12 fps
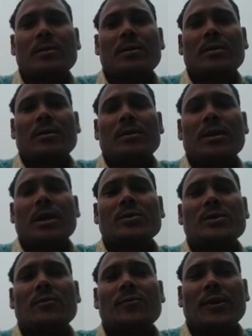Now some
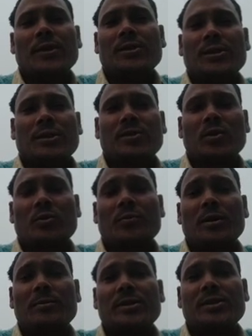features of
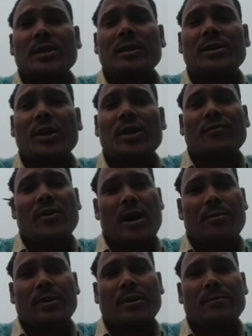commercial grain
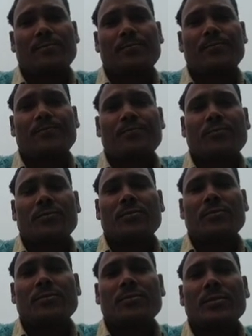farming.
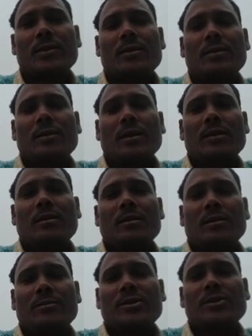In the
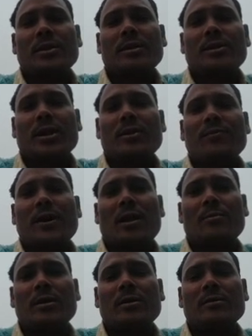commercial grain
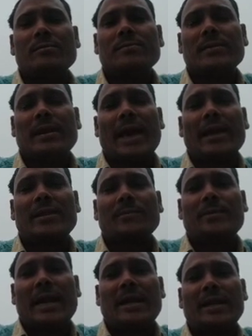farming, like the
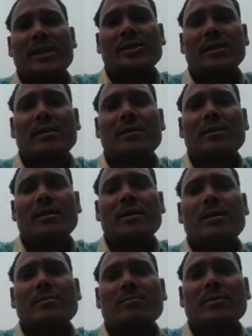plantation,
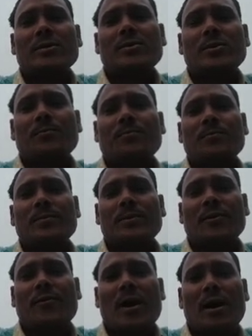most of the
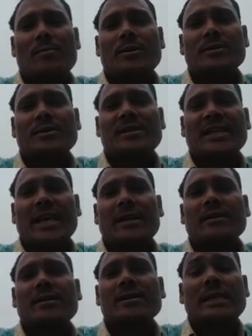farmers take the
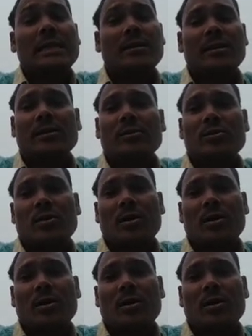single crop.